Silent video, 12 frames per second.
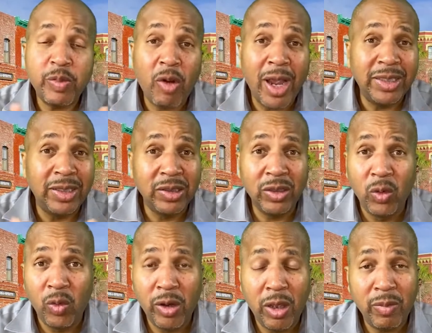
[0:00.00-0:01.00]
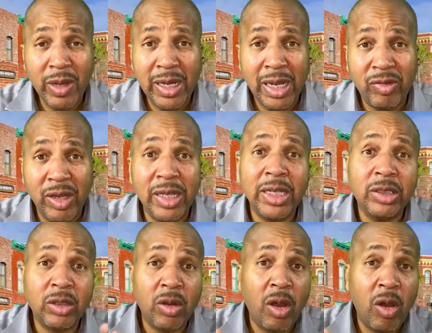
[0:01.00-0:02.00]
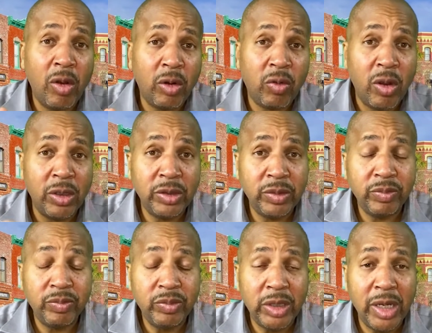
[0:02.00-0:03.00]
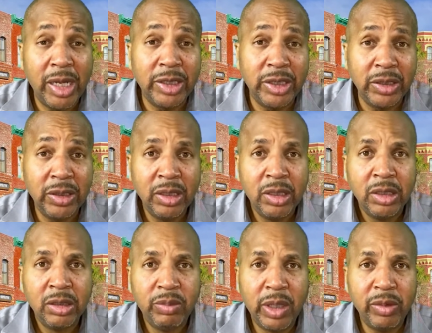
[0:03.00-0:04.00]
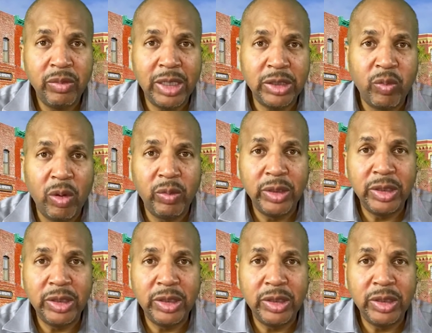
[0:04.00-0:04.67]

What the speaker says: prices are going up, and I think that's all across the nation, but that's what we're